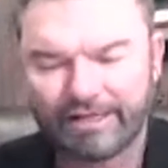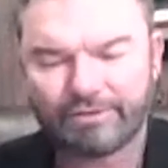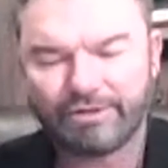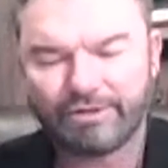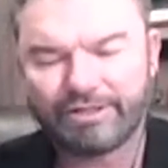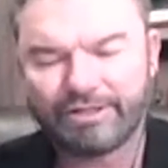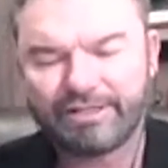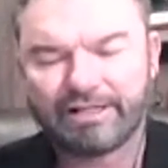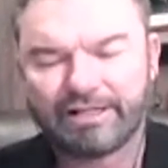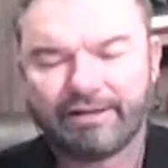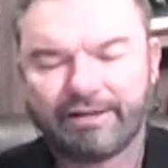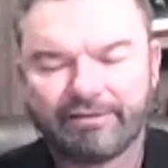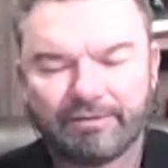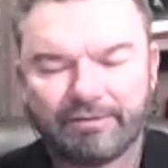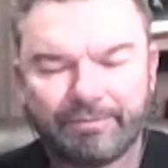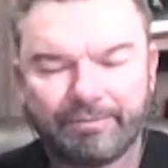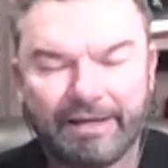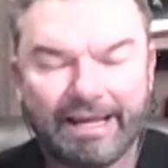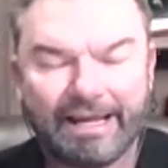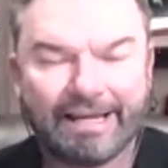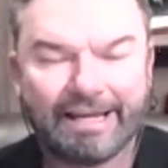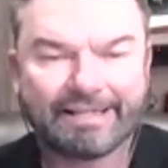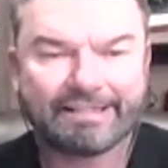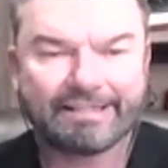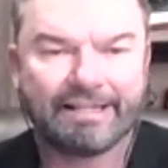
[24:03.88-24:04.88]
see it come to
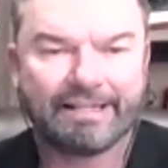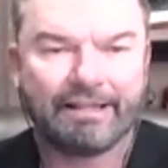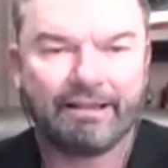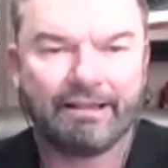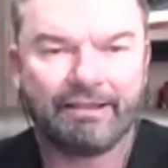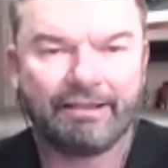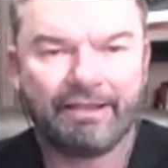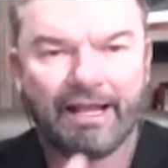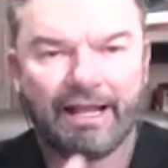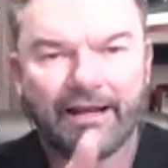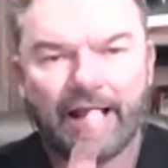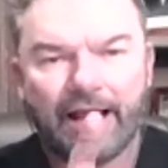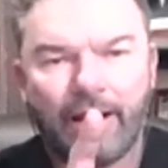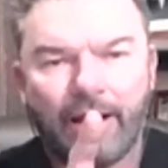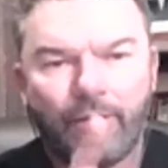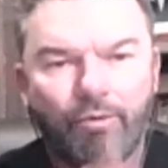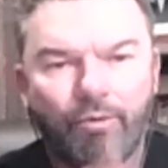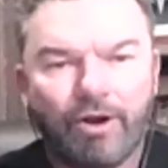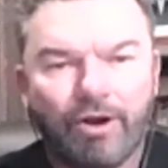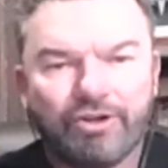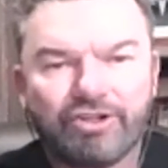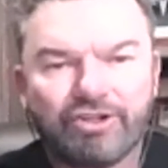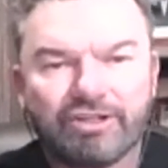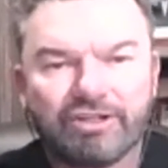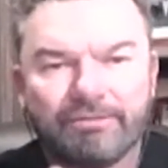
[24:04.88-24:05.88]
pass, that I
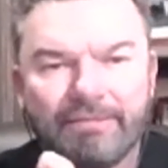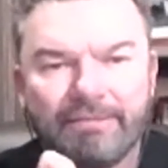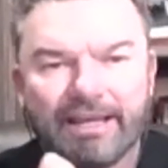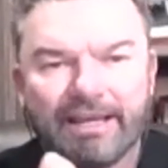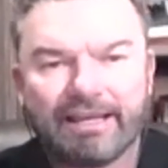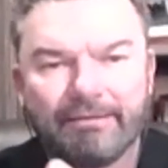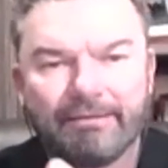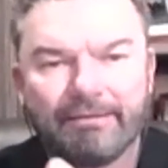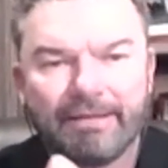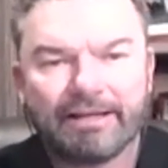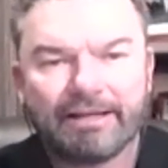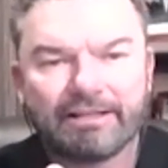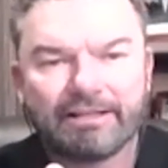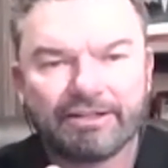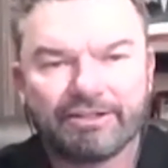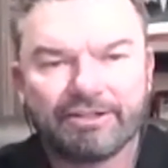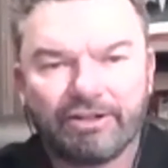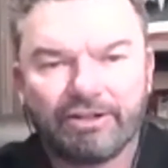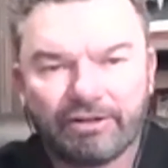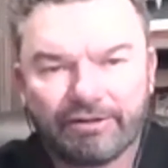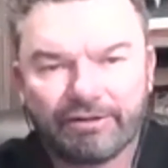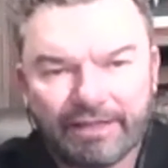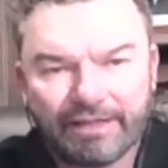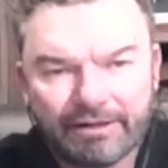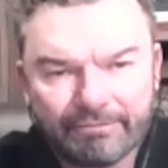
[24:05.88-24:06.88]
want you to make a mental note
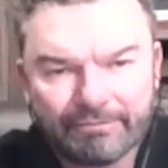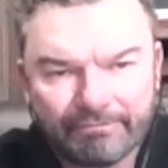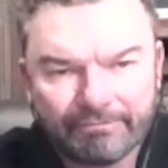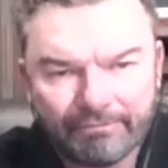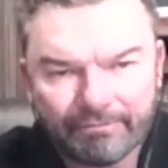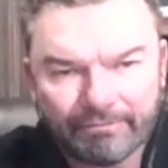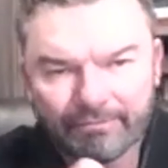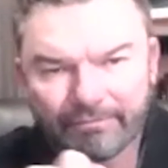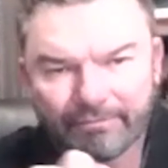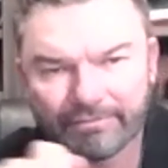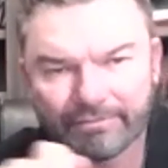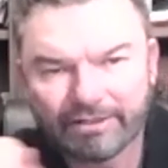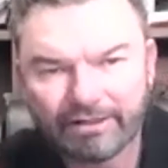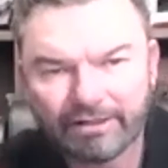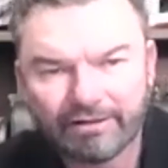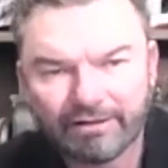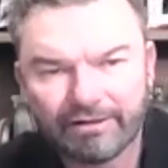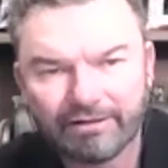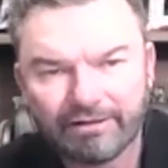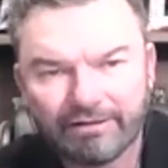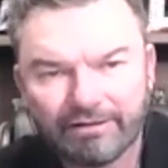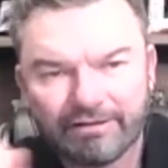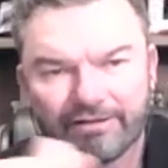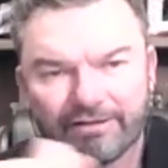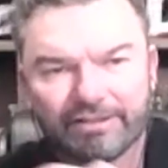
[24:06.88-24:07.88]
of that,
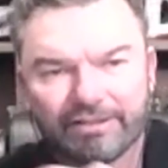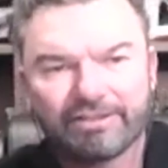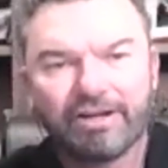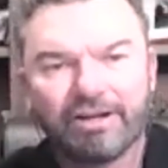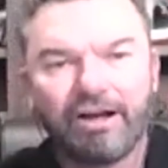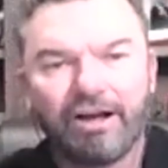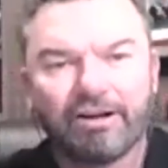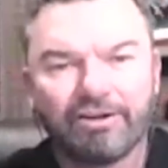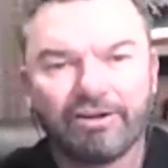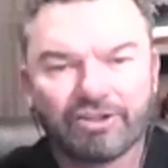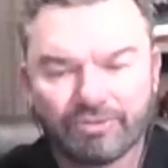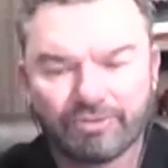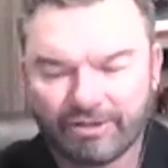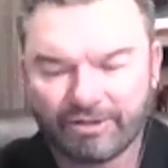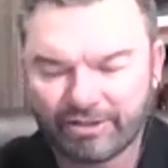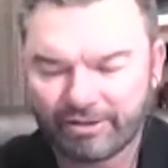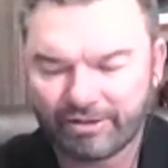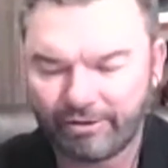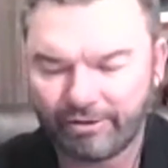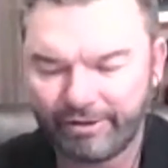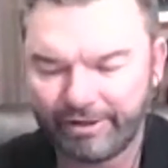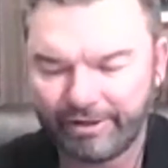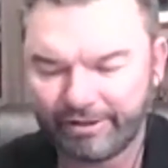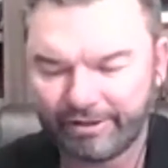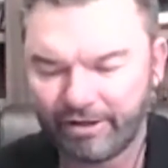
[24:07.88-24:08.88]
ding, the toggle switch
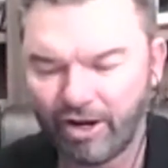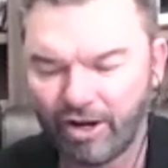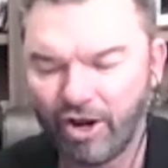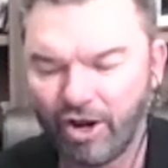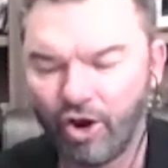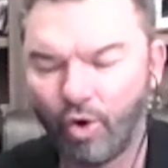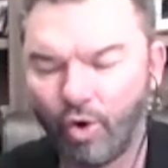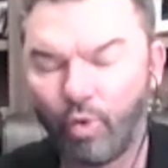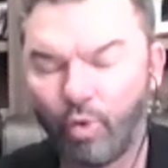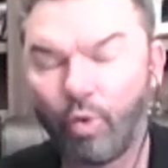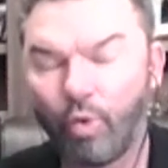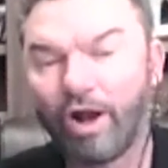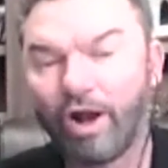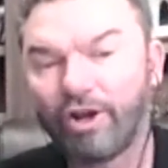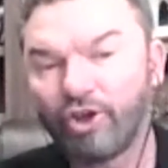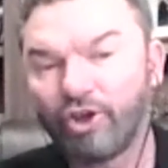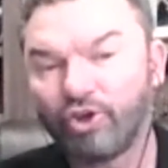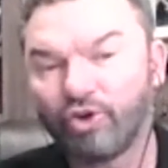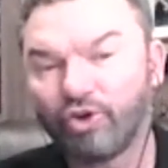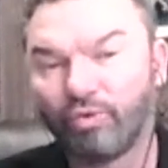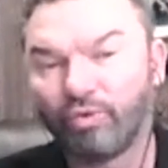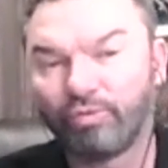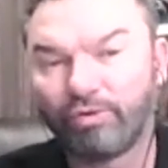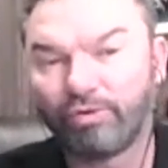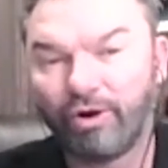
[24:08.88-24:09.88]
going, what
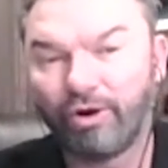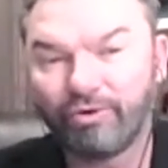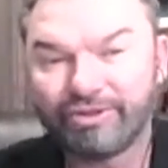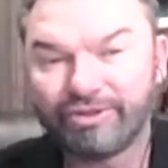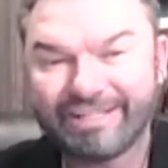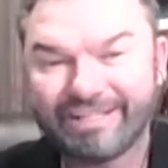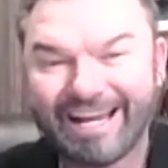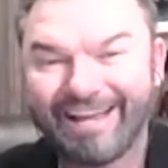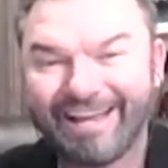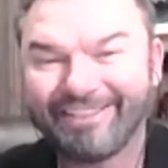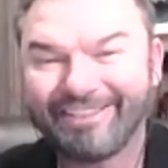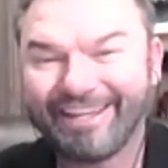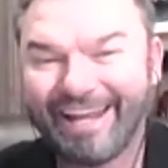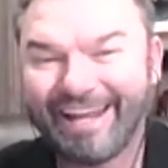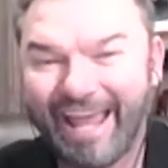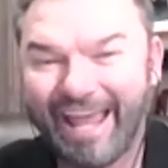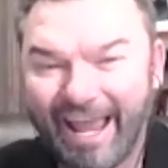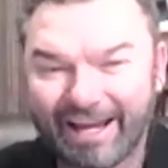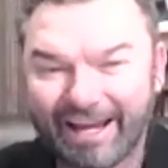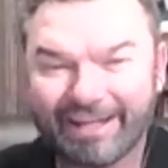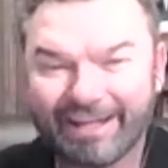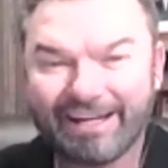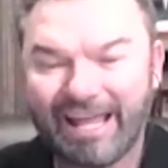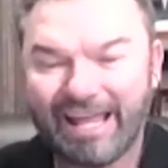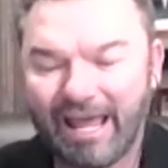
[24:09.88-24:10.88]
you wrote down that
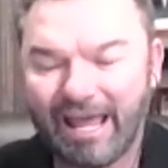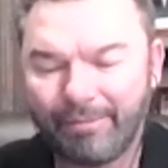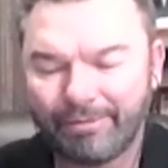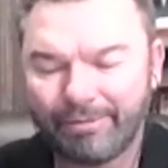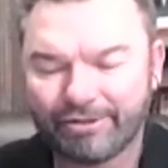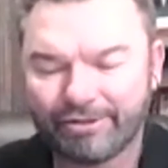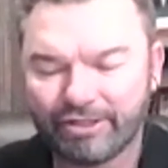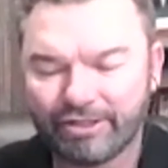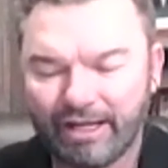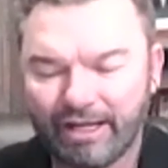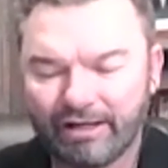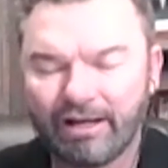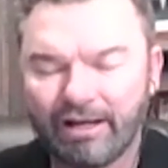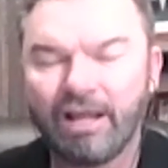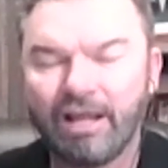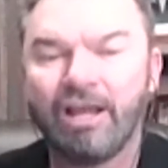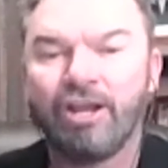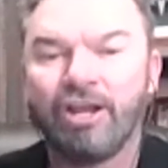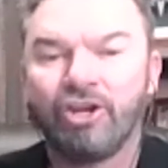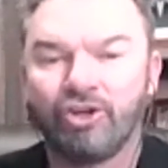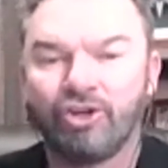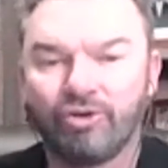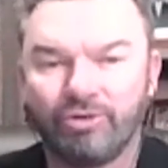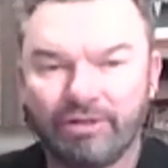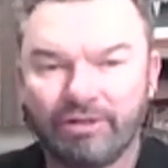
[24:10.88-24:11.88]
hadn't happened yet,
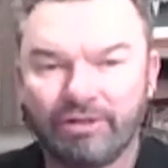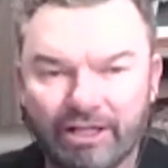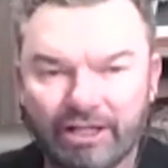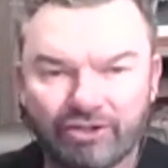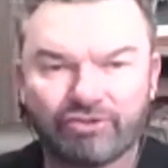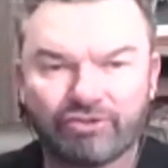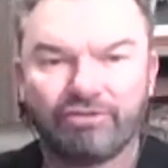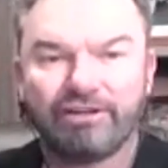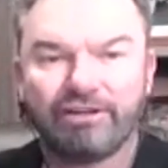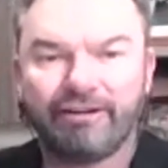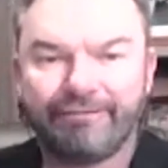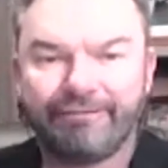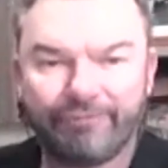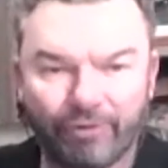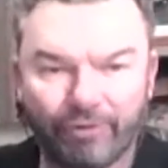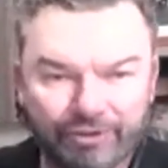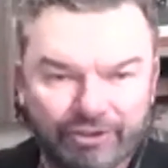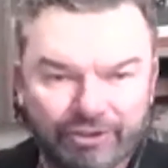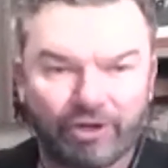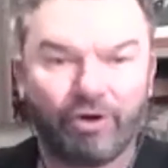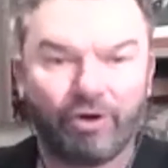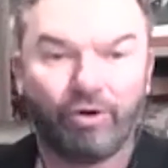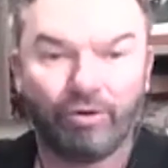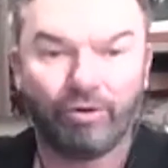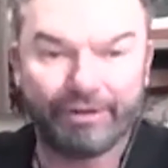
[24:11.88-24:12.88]
you literally foretold
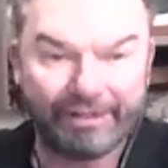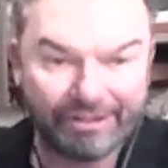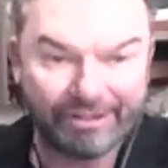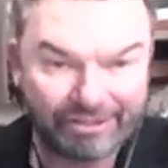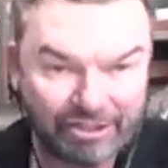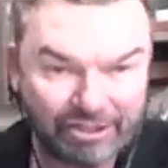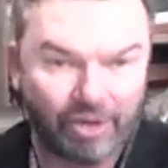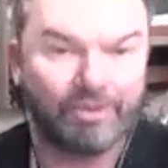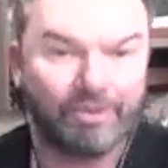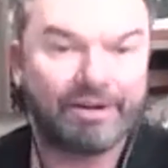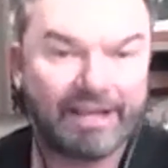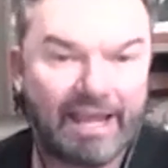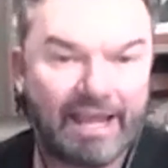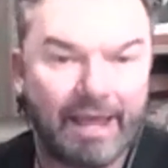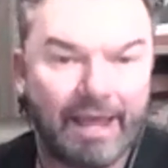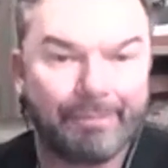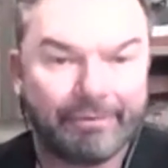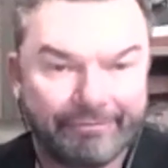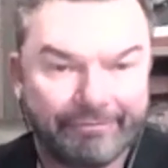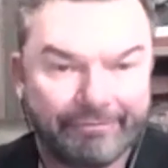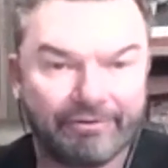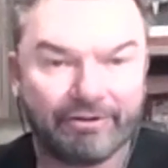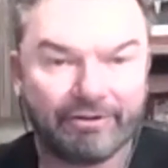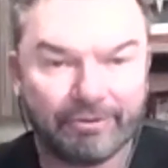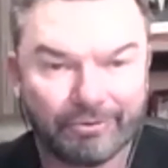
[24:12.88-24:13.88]
that is going to happen for your
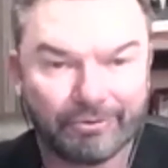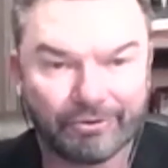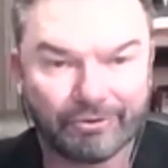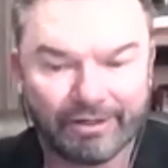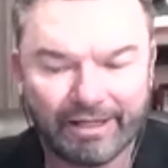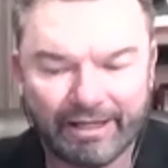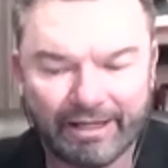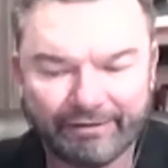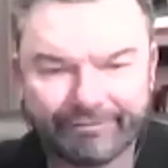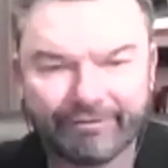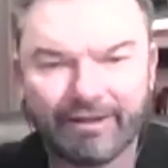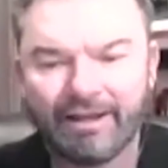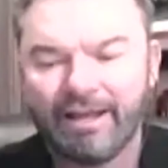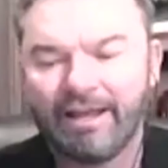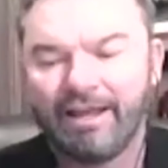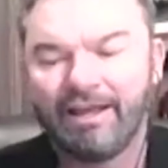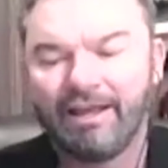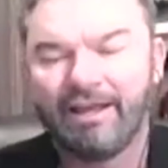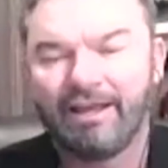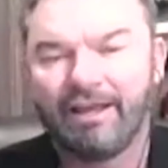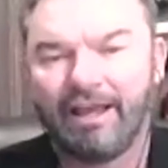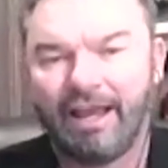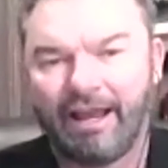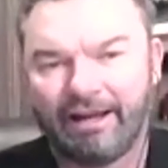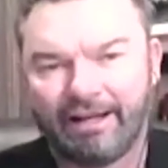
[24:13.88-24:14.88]
life. And it's
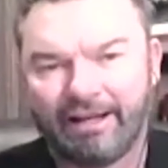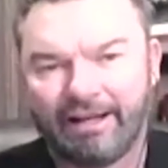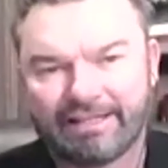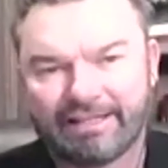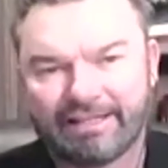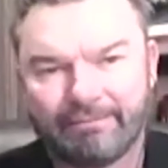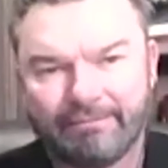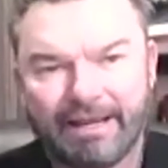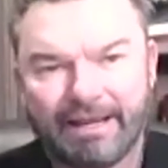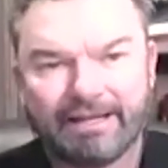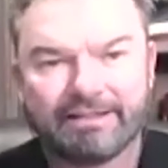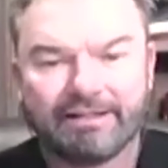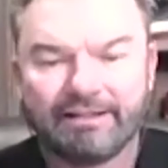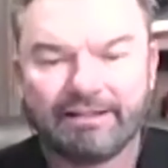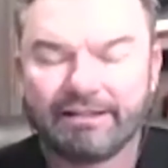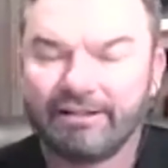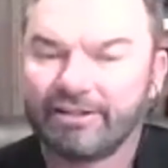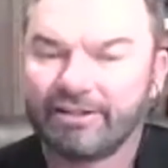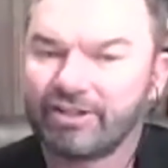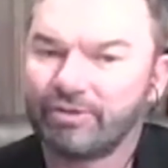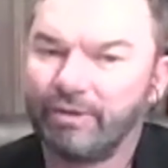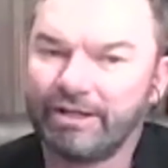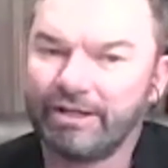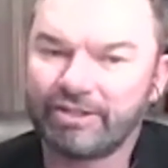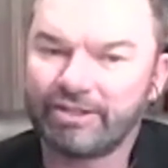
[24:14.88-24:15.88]
that mental little switch
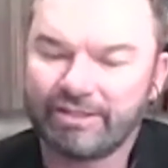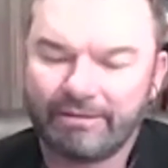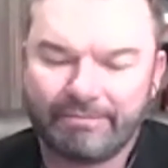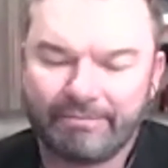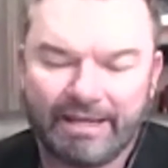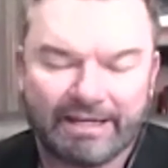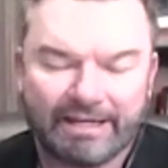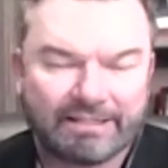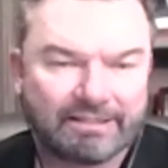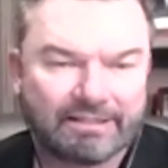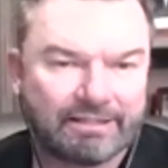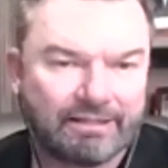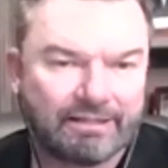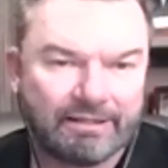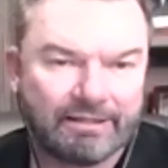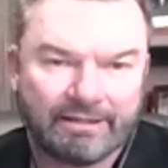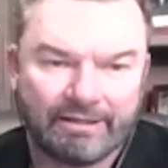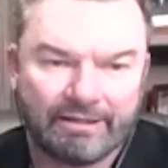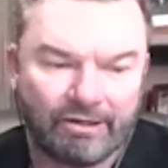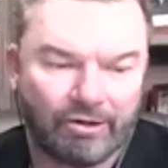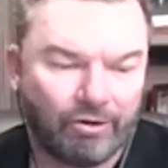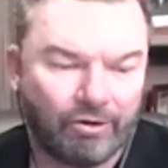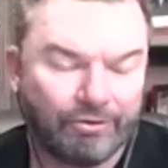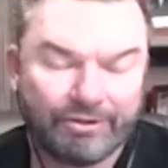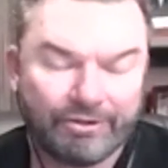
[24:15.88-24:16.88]
that makes all
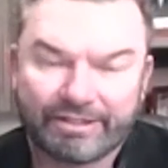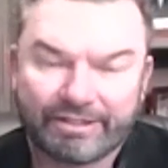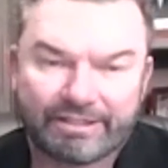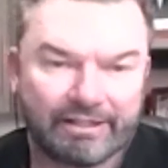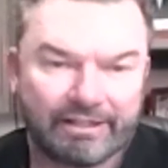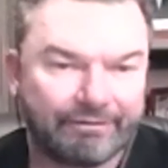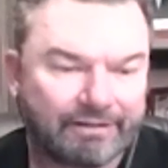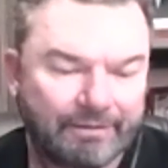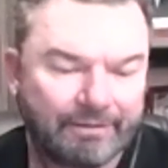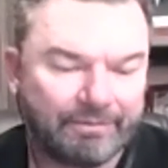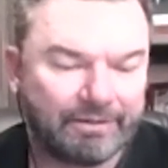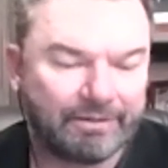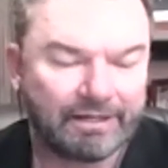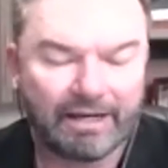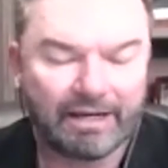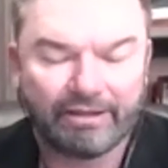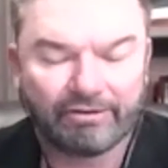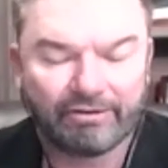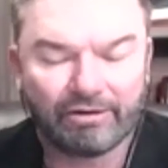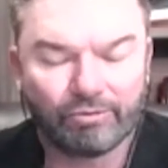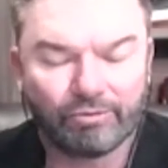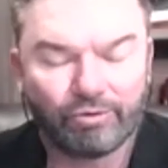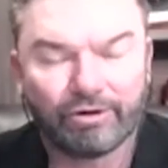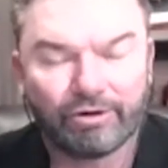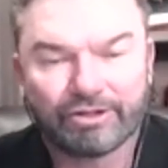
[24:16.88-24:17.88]
this stuff come together and
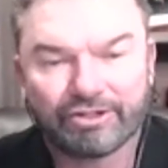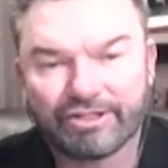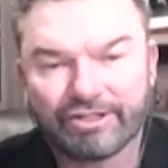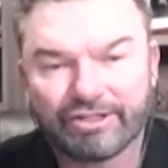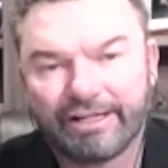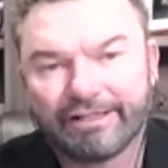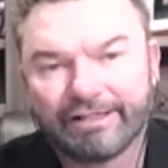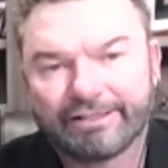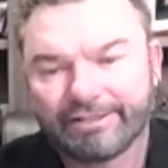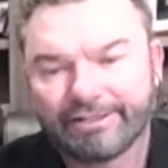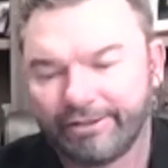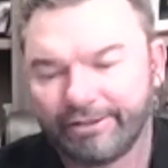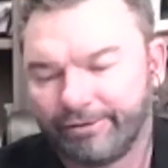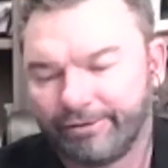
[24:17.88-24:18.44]
work, Gene. So,